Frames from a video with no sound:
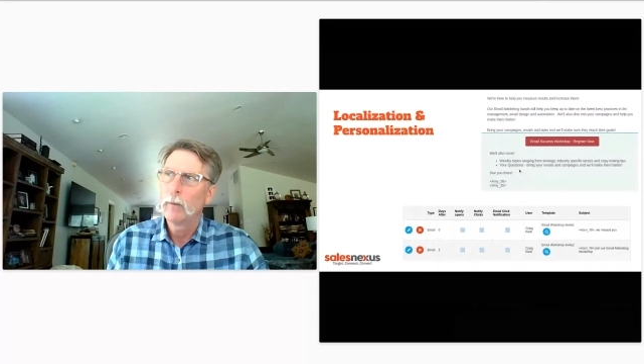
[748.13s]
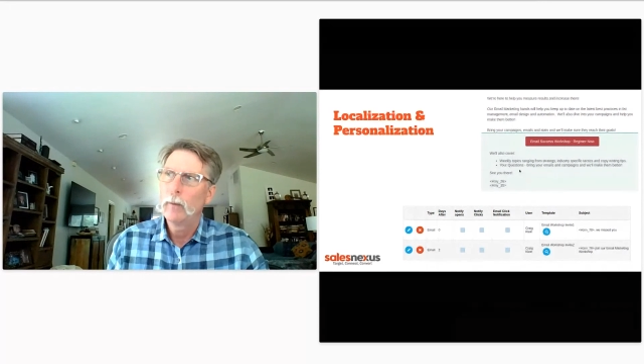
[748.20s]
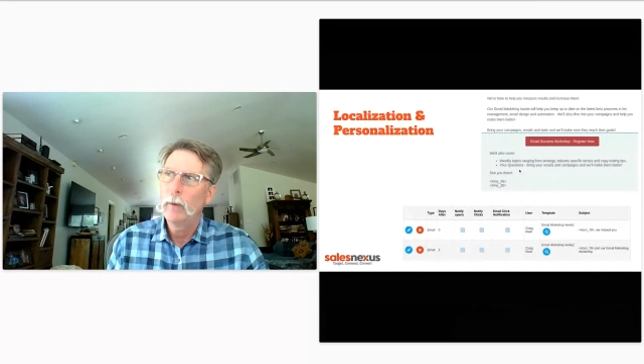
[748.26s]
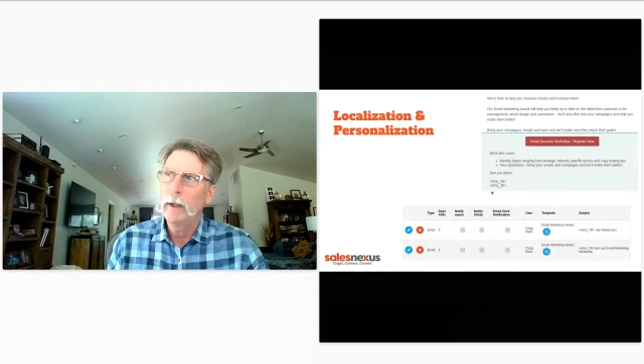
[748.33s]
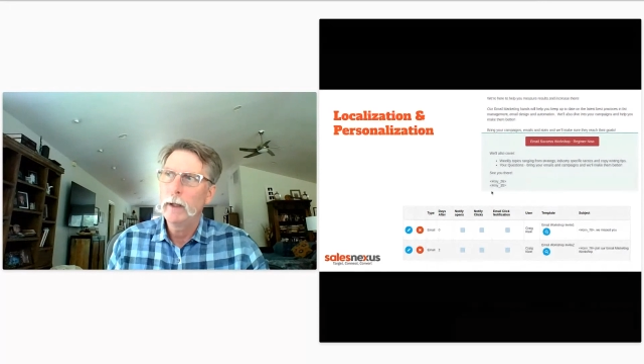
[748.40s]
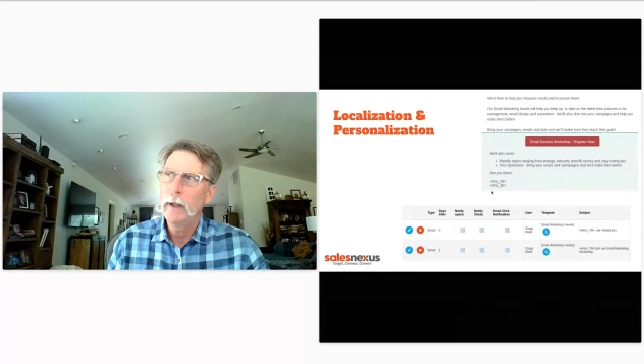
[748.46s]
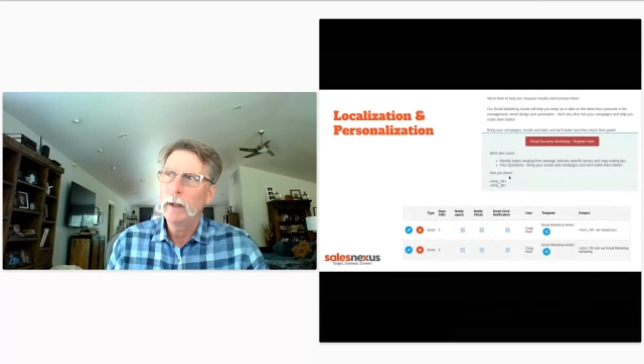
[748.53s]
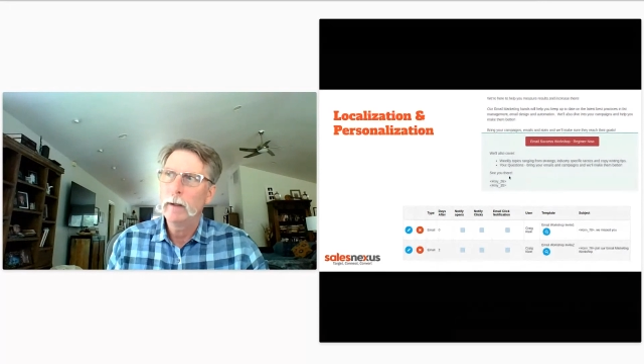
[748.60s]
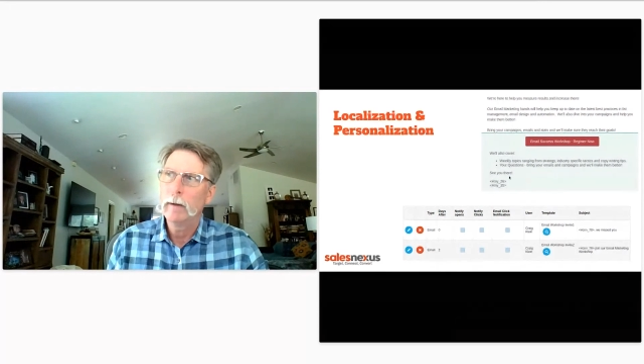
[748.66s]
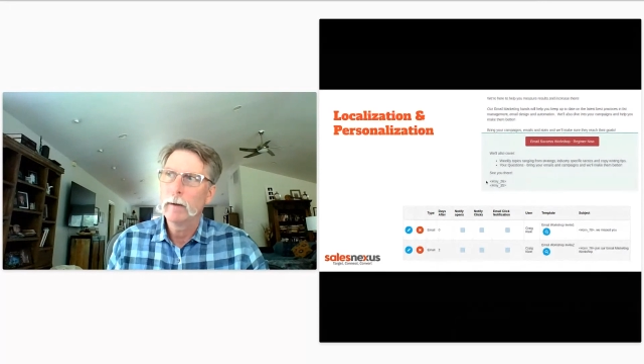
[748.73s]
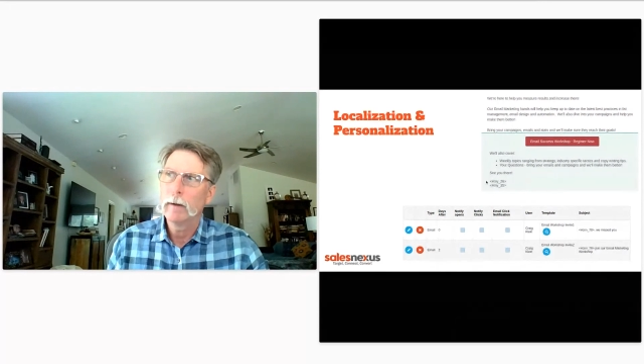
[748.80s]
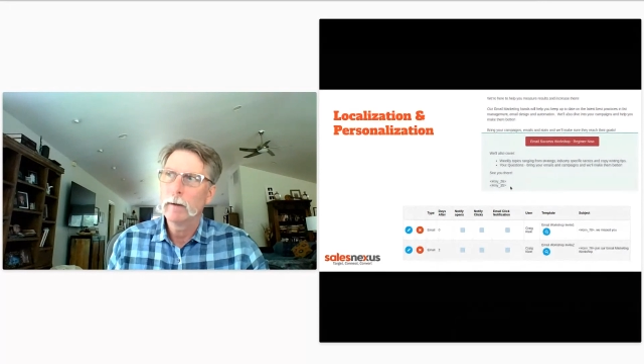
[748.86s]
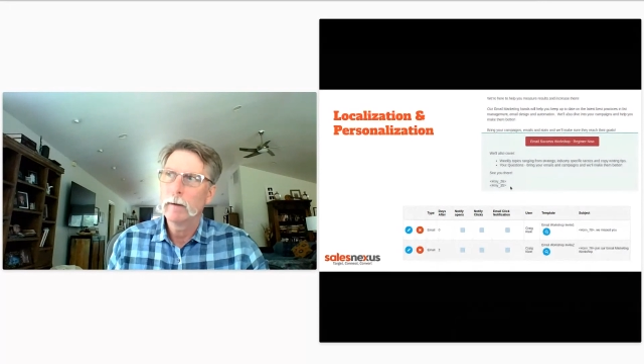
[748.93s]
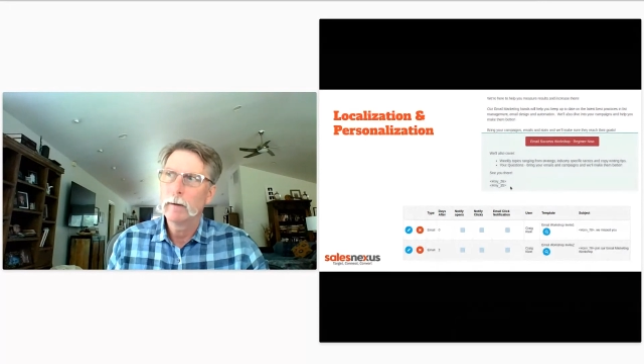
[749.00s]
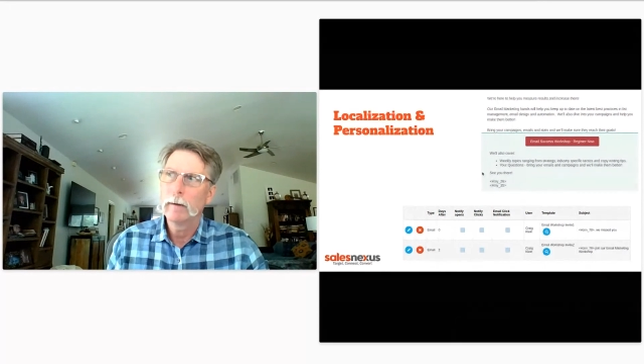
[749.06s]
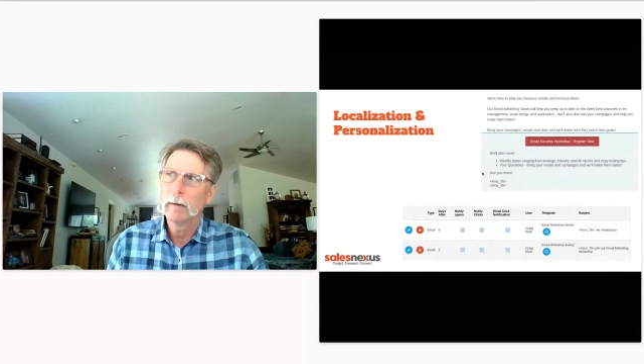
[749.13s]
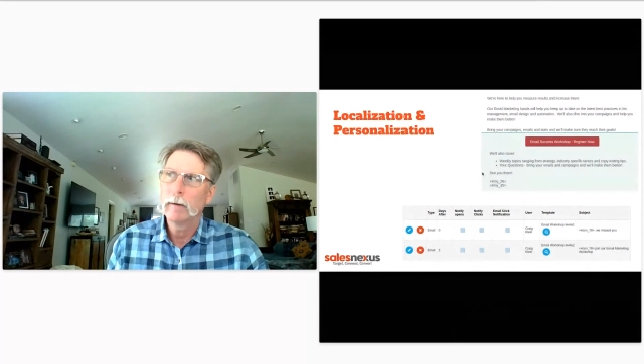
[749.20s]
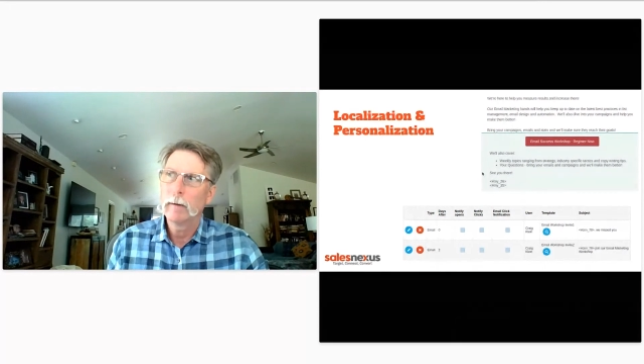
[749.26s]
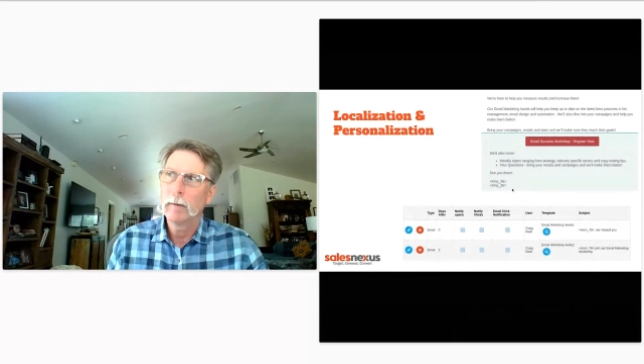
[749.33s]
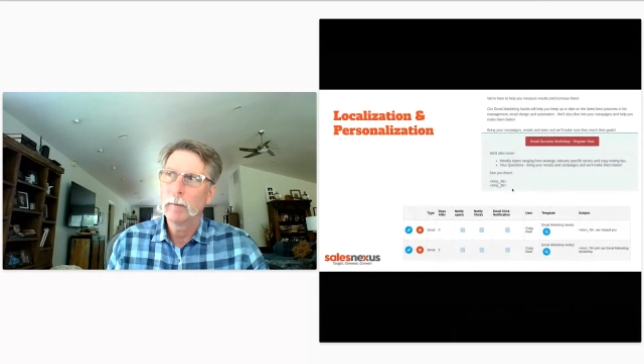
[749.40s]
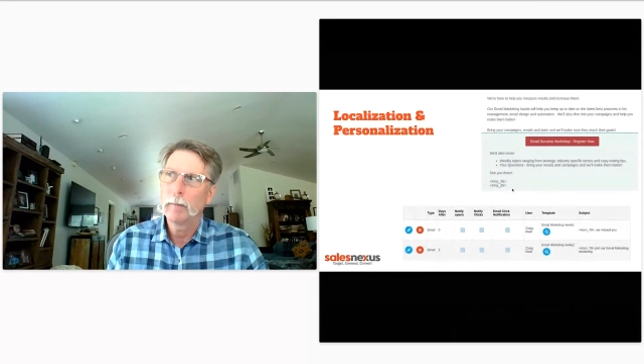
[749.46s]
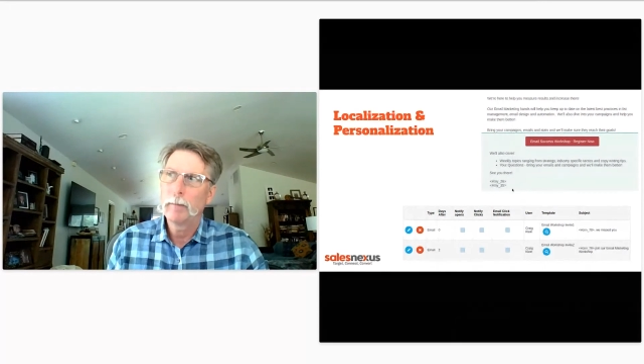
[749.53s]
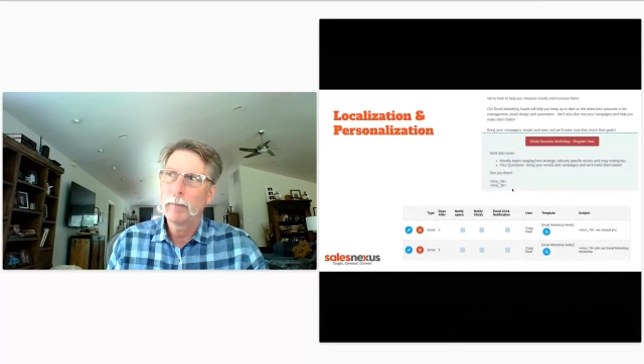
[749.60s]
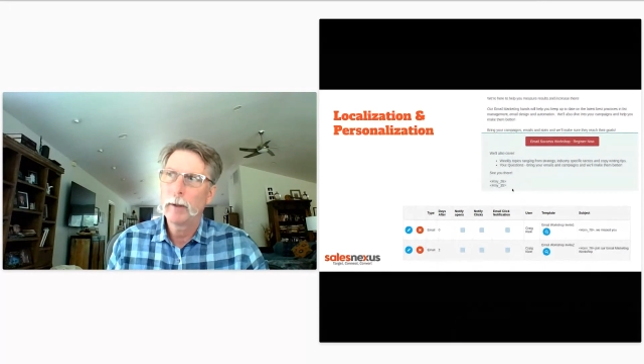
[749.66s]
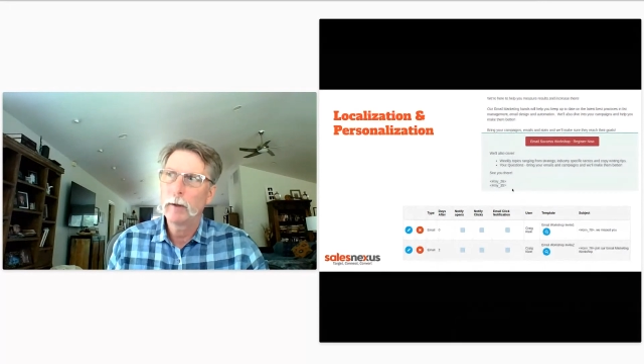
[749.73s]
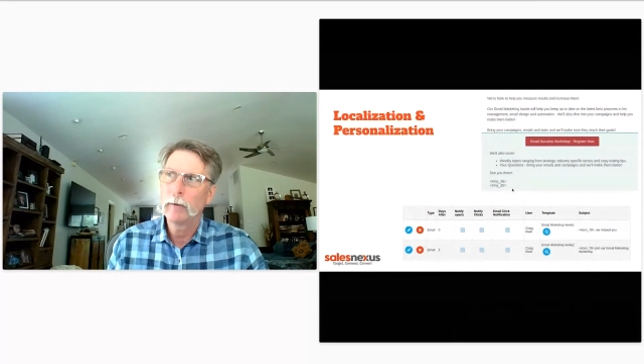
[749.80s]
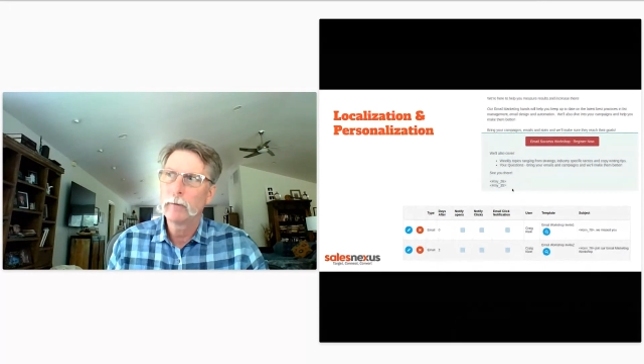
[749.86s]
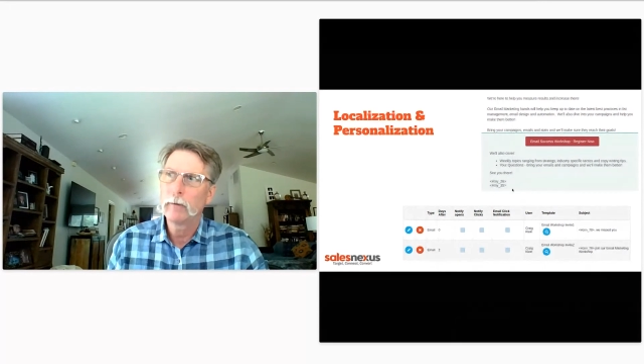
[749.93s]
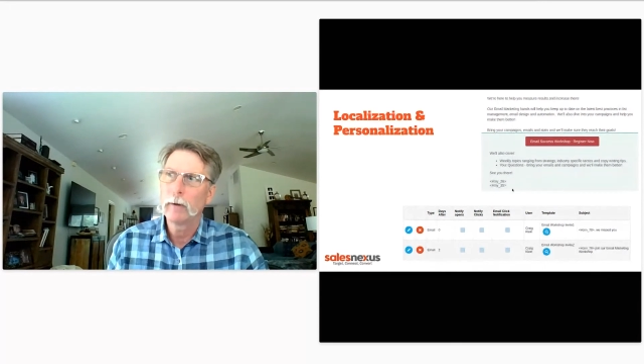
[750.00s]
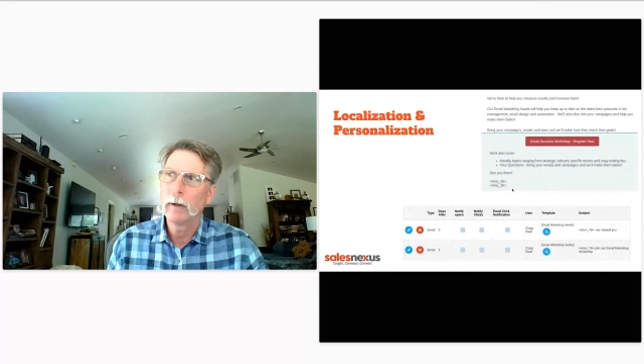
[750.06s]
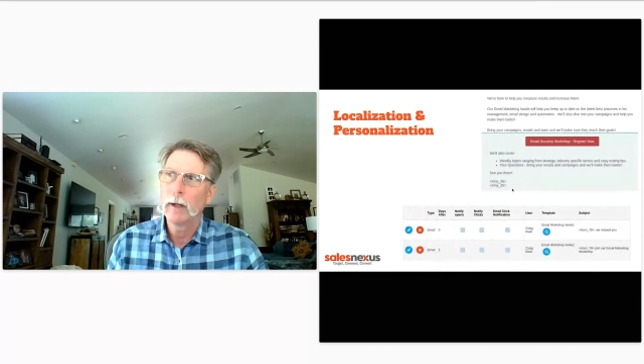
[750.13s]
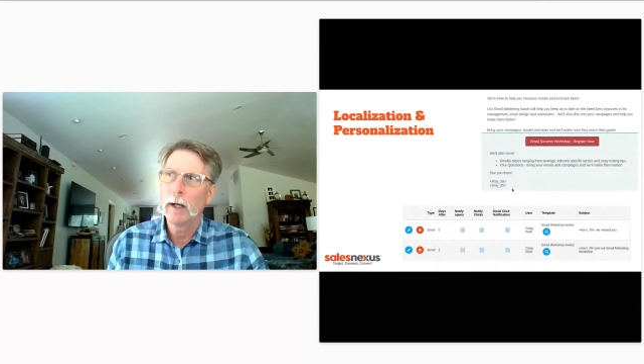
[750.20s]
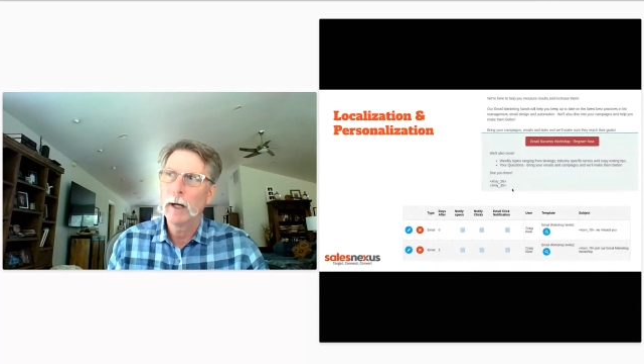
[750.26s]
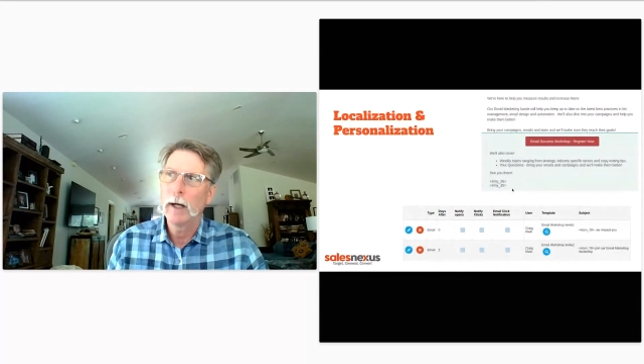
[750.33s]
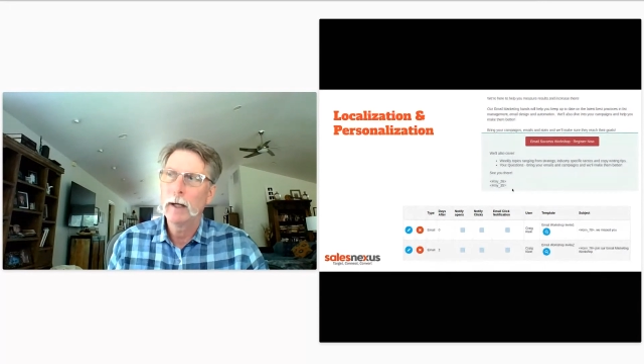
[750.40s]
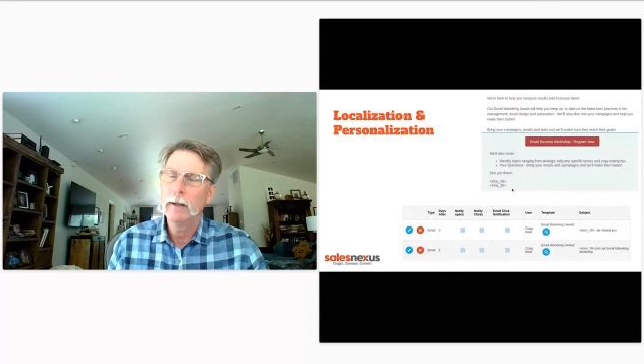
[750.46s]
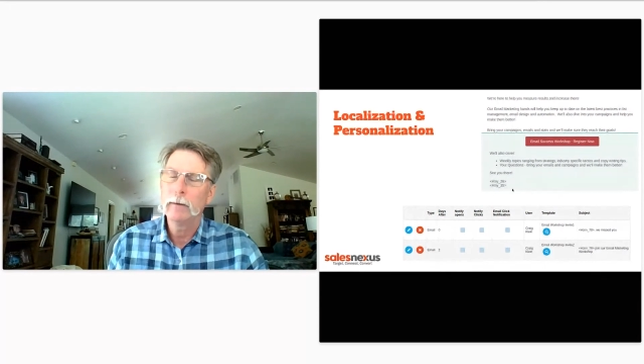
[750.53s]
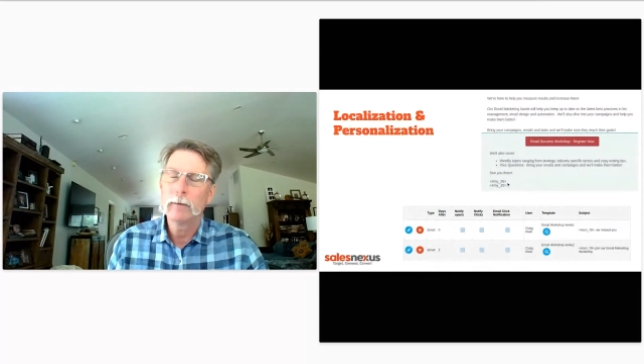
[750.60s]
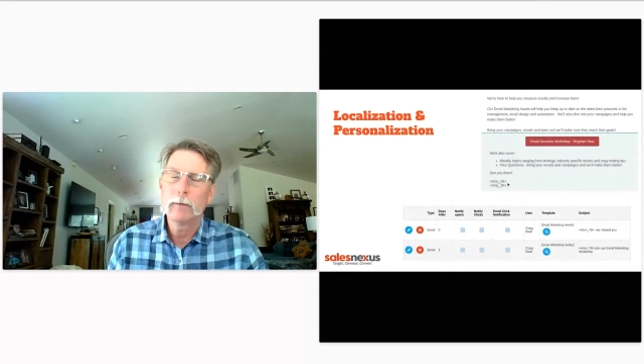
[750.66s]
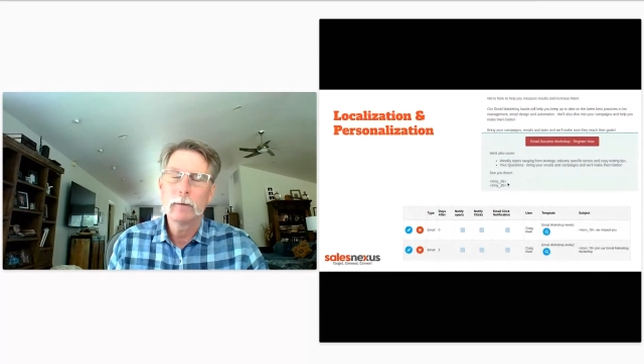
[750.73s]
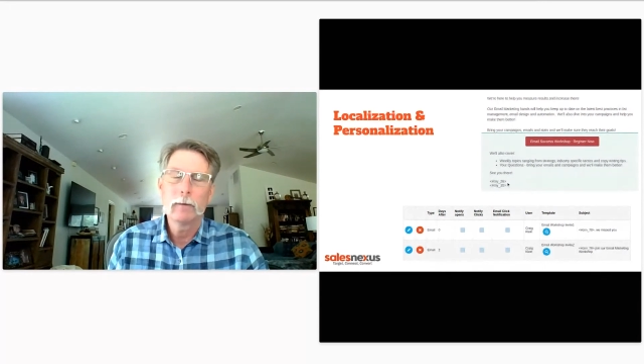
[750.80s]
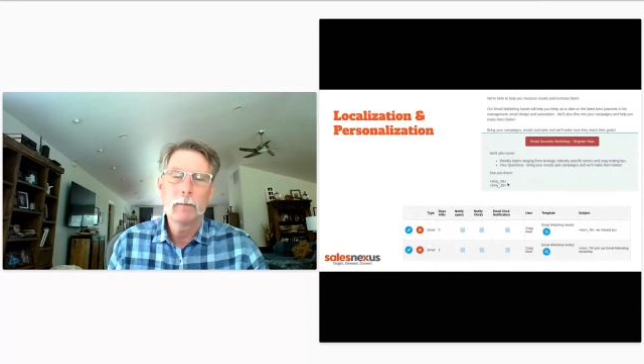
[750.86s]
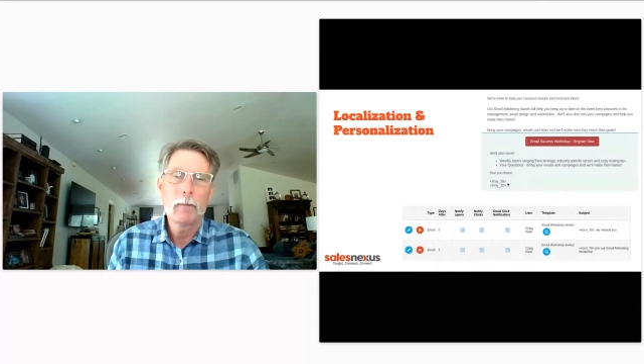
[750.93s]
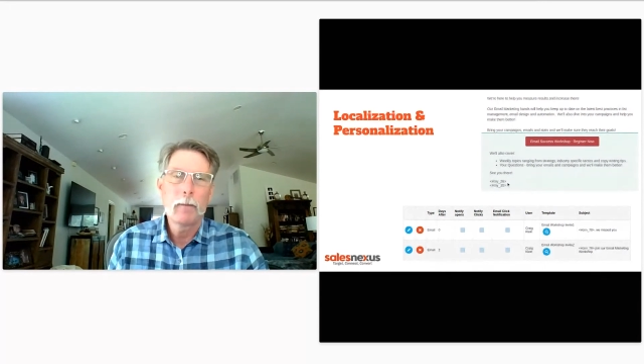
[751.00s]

we personalize